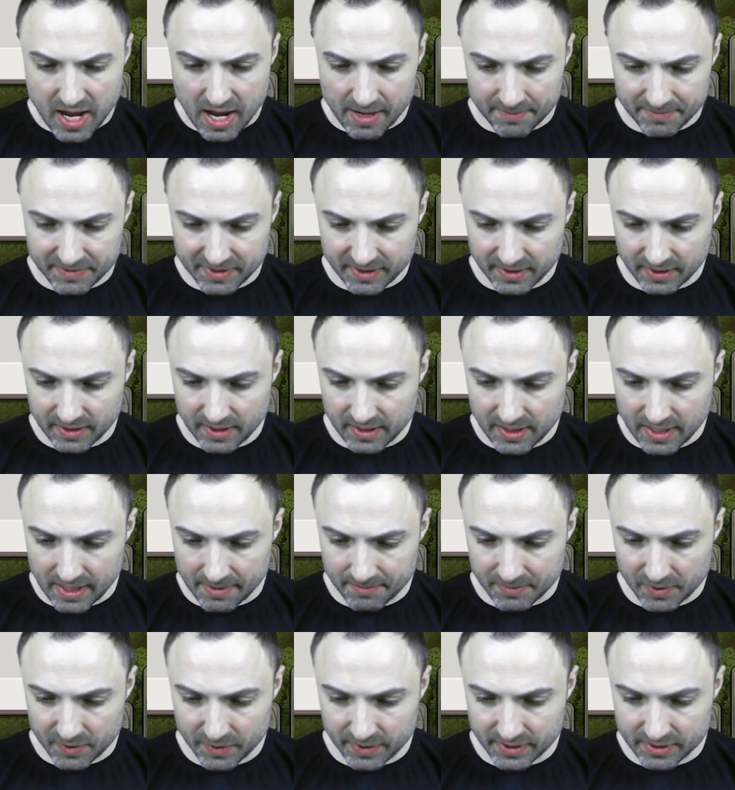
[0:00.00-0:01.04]
I'm thinking
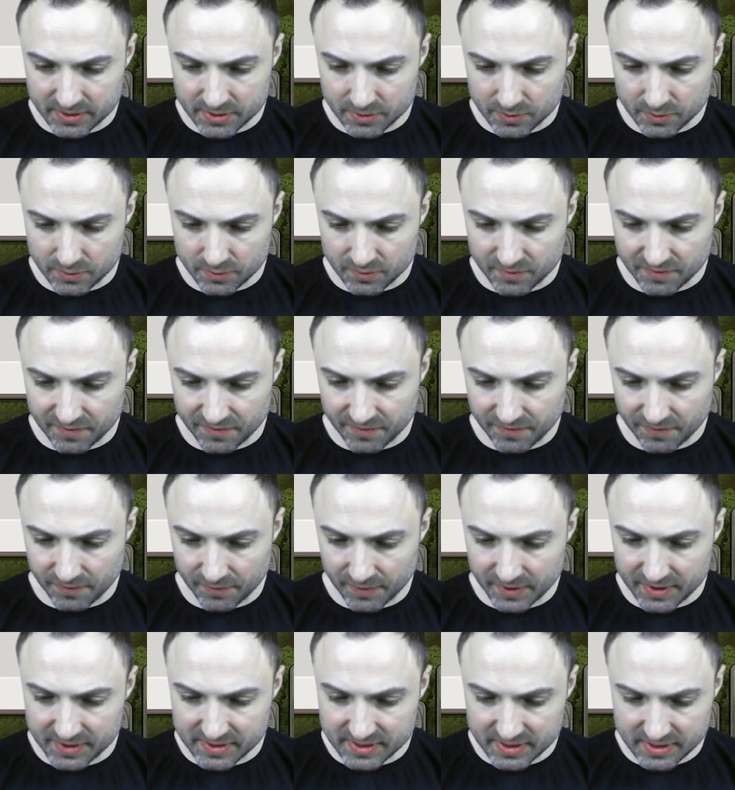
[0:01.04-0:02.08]
I'm going to do
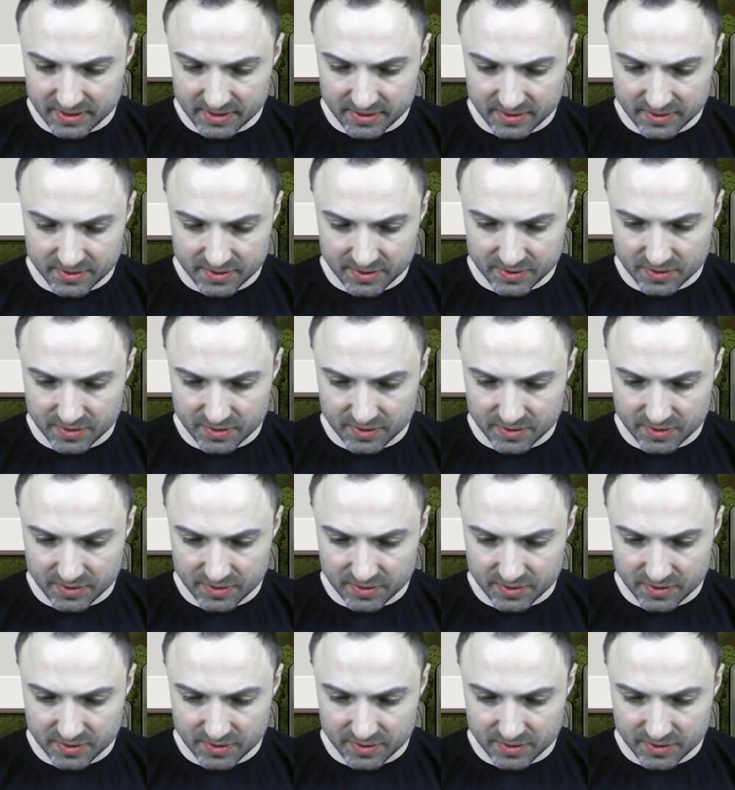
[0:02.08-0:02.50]
freezes,